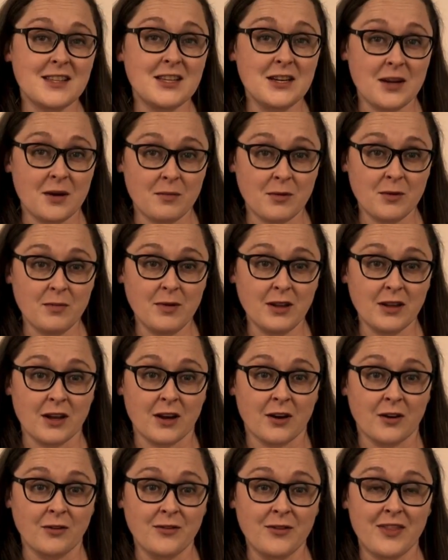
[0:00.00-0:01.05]
at the number
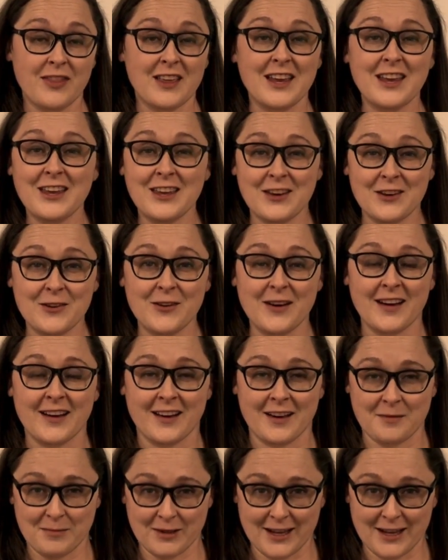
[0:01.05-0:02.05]
below. Thank you, and God